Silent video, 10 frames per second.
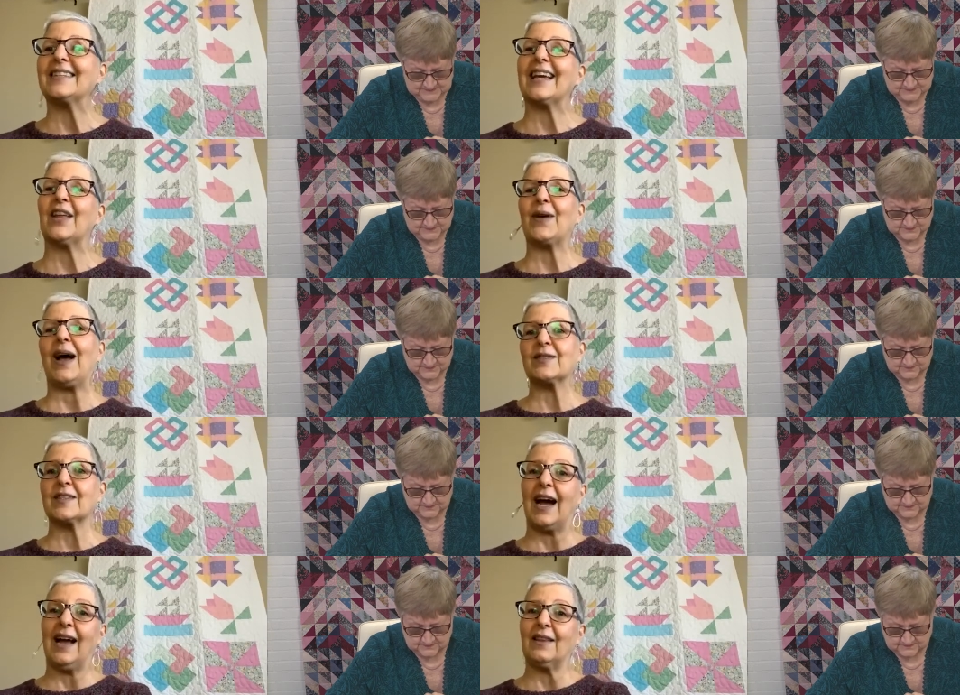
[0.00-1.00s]
Speaker 1: of get together
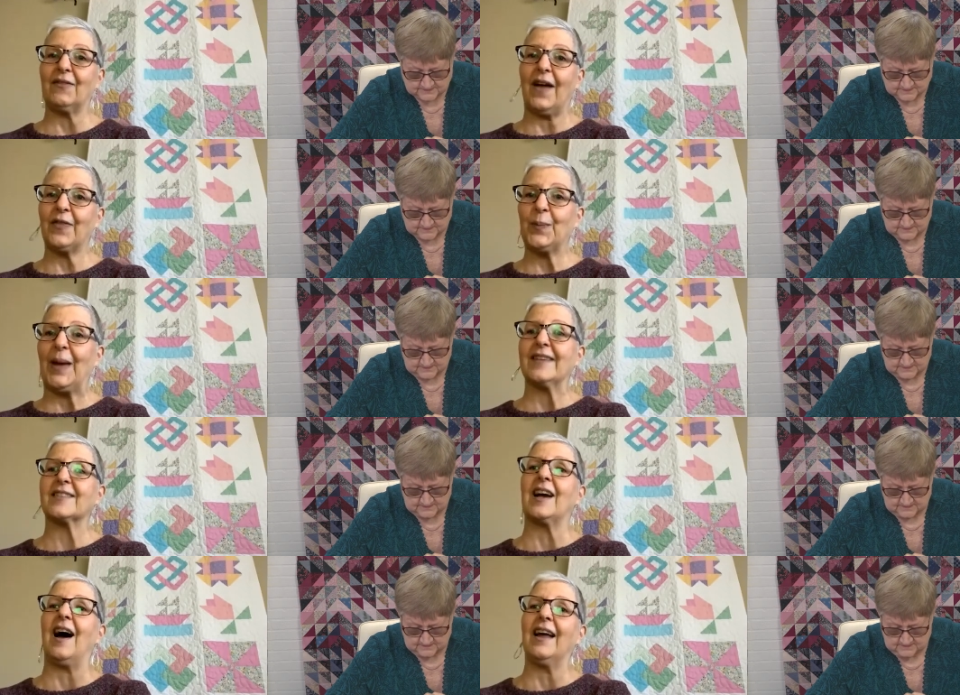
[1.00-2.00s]
outside, they've got their
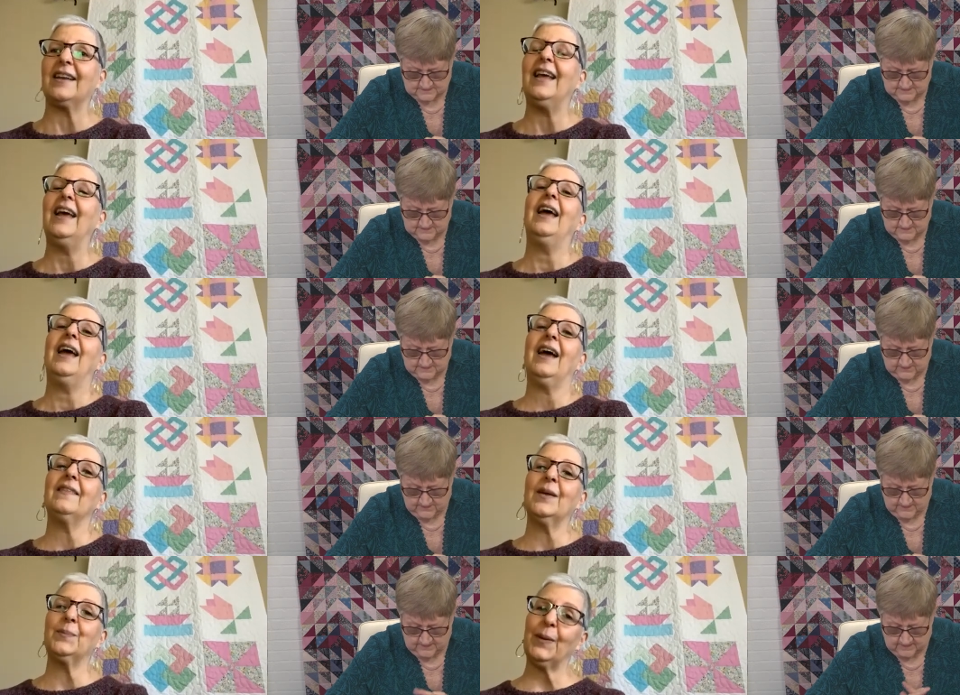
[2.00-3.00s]
mask on,
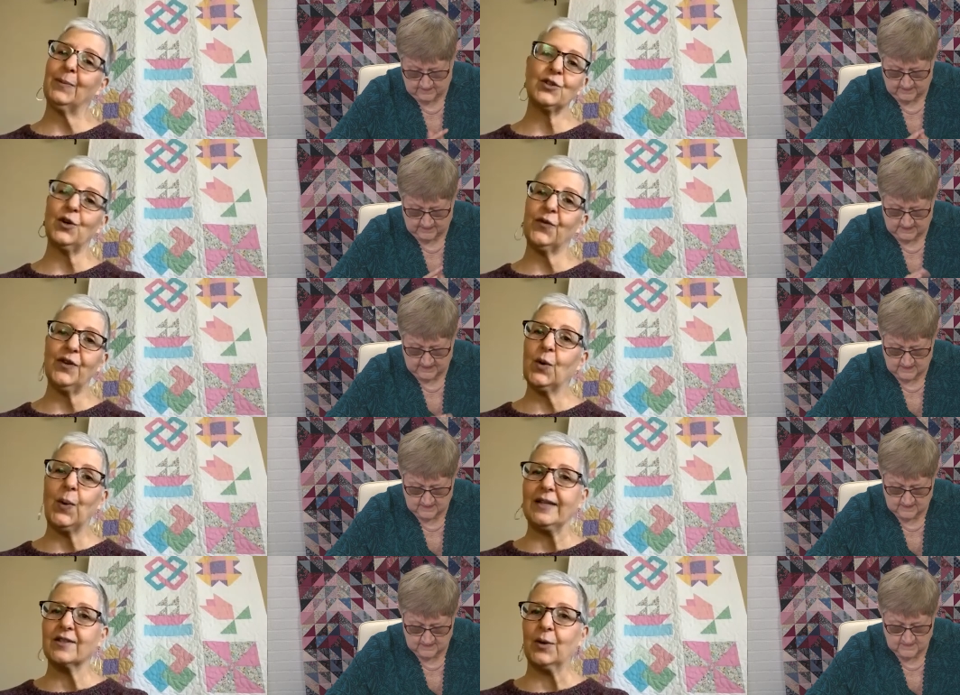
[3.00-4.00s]
and then people don't
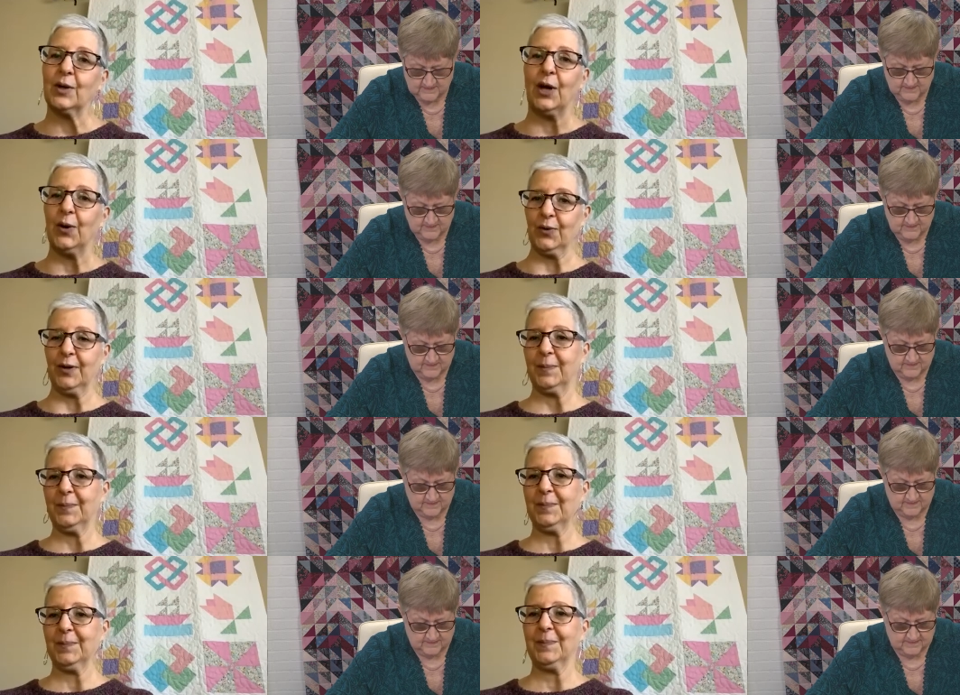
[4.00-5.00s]
feel quite so alone.
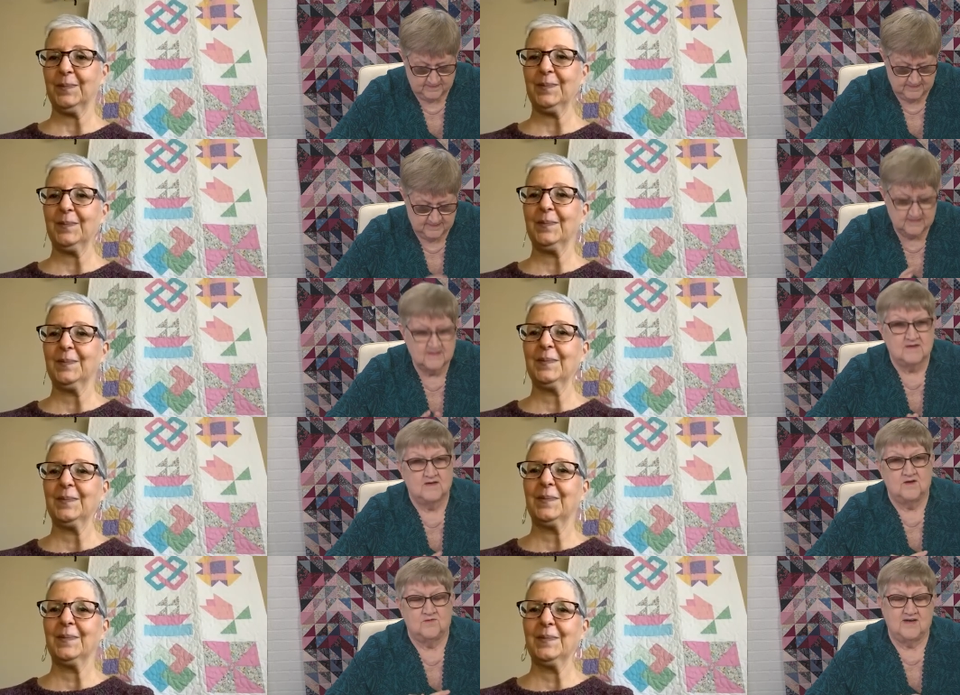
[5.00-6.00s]

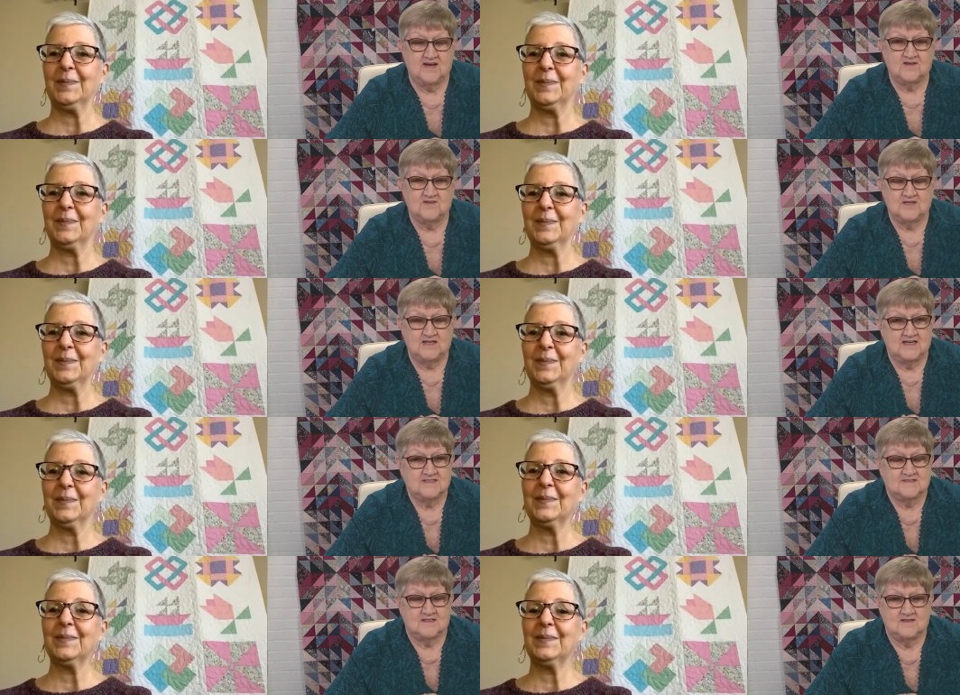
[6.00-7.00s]
Speaker 2: Well,
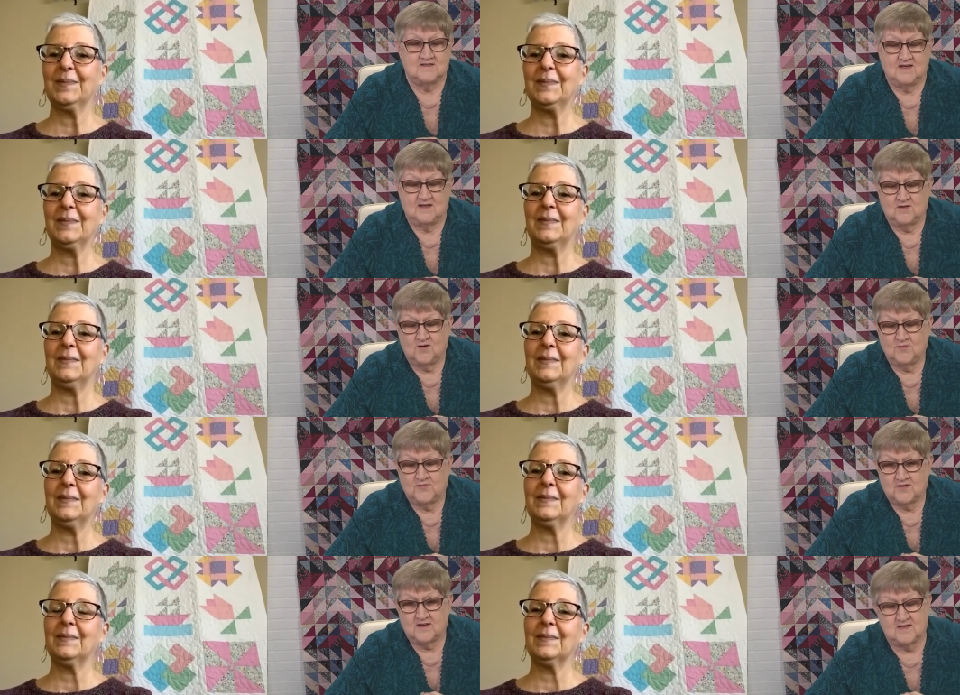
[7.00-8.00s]
yes, and, and
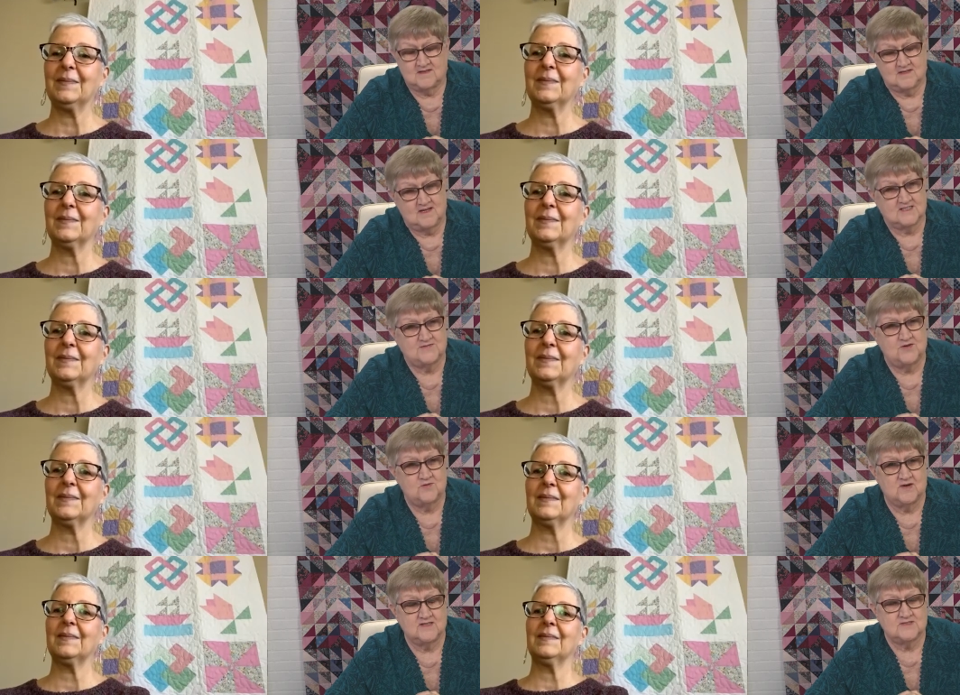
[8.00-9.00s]
hopefully in the next few
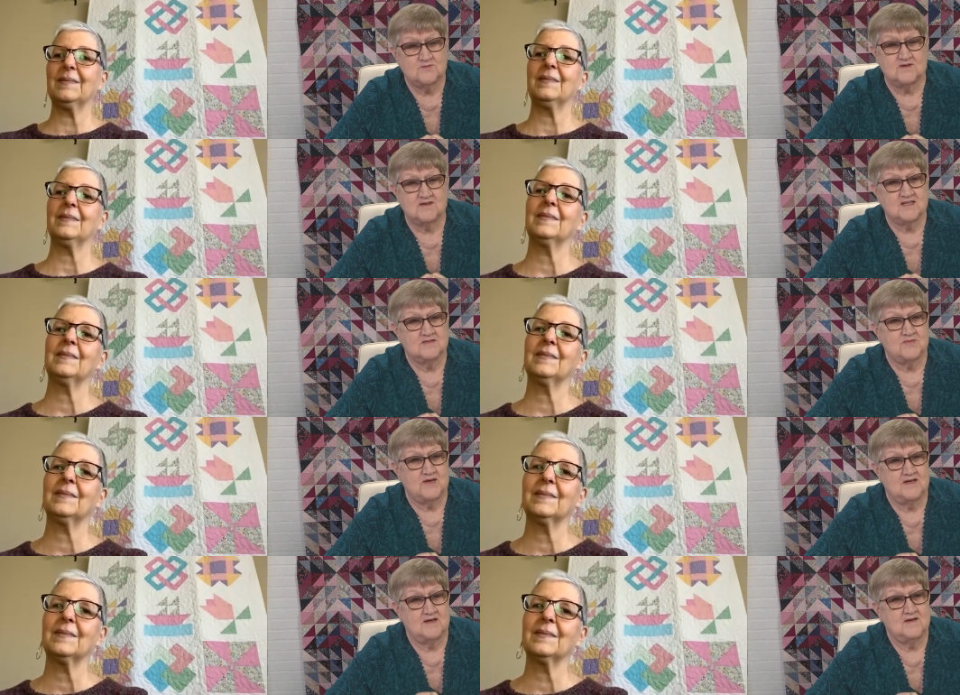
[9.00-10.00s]
months we'll get to
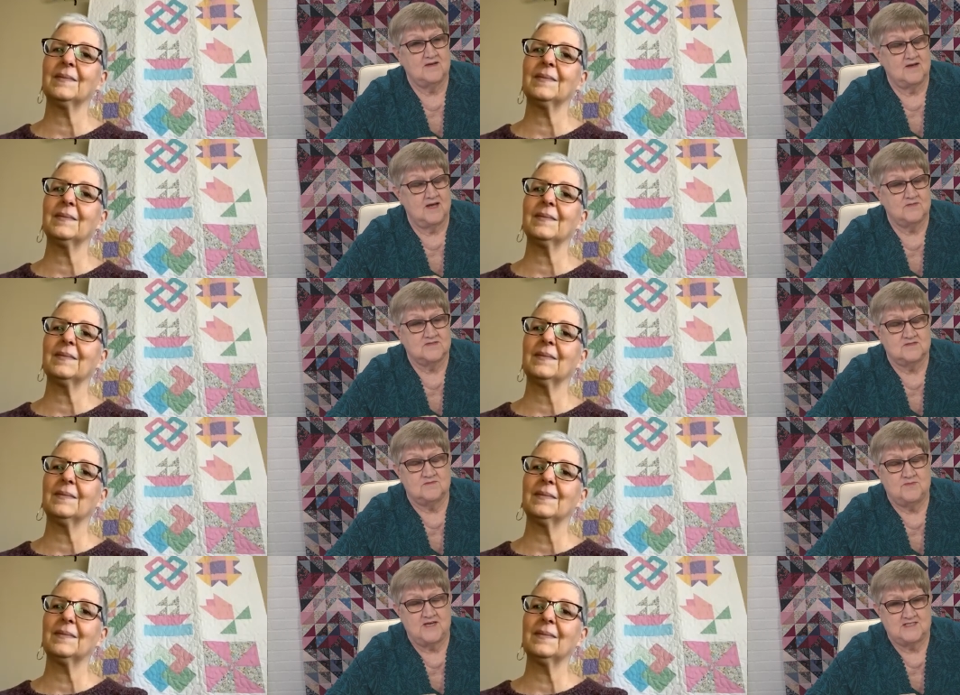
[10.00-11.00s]
be able to
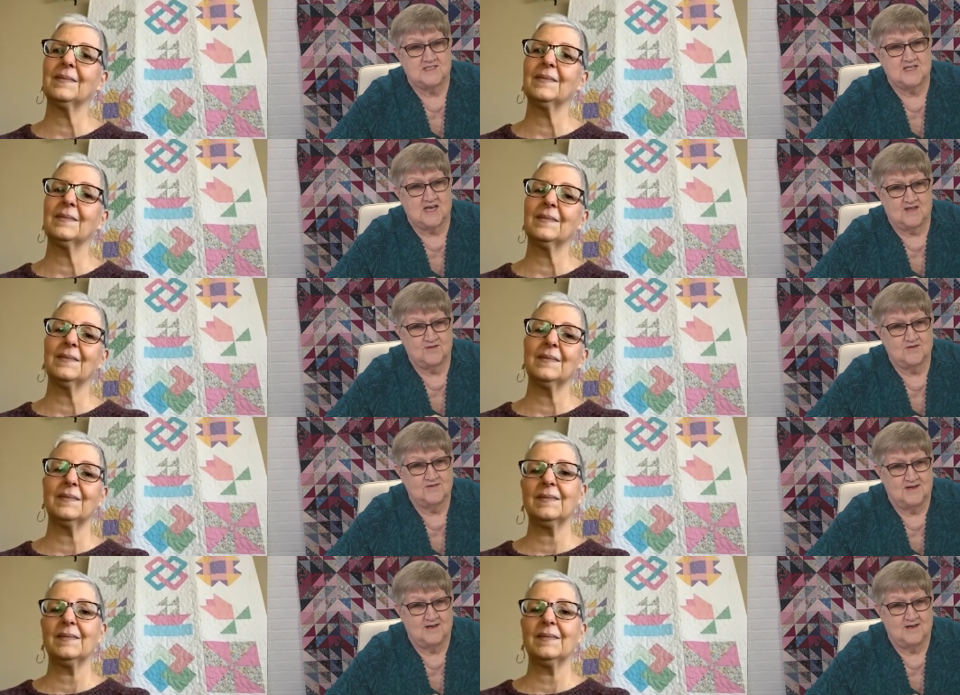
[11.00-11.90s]
meet together.